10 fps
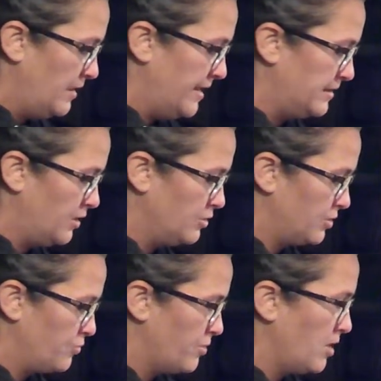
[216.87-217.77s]
let those
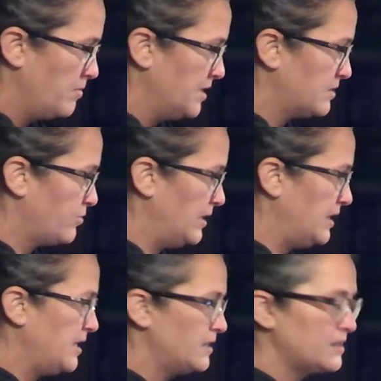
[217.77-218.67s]
aromas
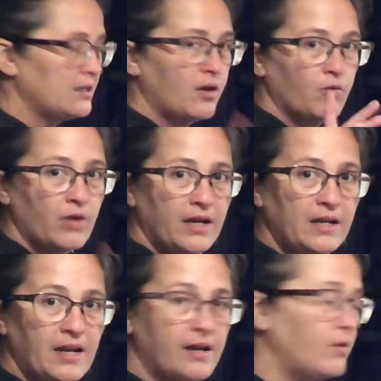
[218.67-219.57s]
release.
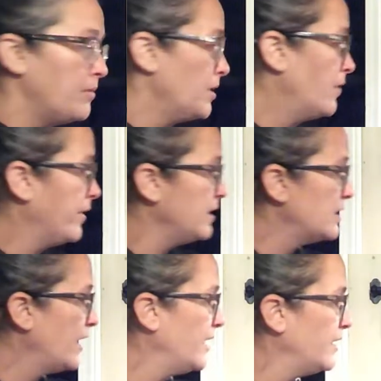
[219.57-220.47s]
Right now I'm going
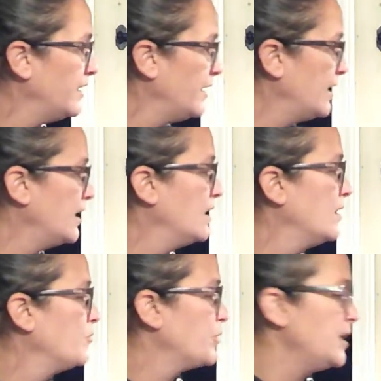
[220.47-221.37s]
to head
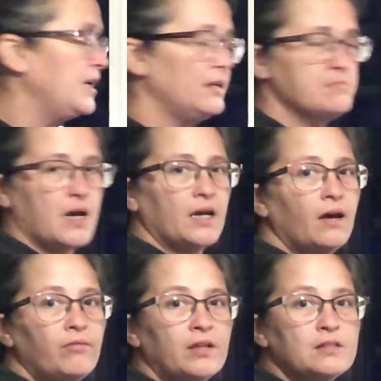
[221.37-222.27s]
and preheat my
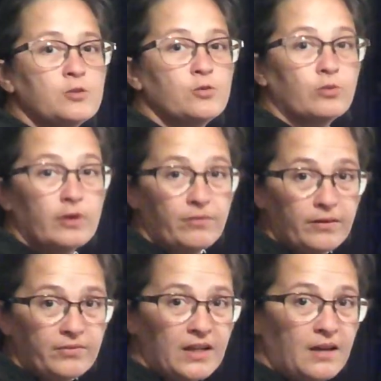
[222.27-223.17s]
oven to
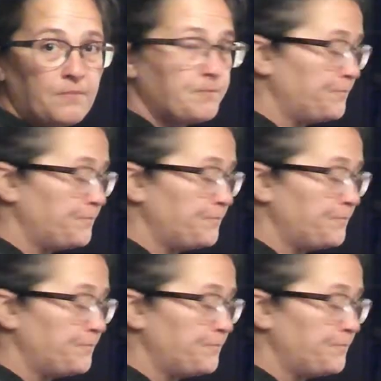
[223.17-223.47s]
350.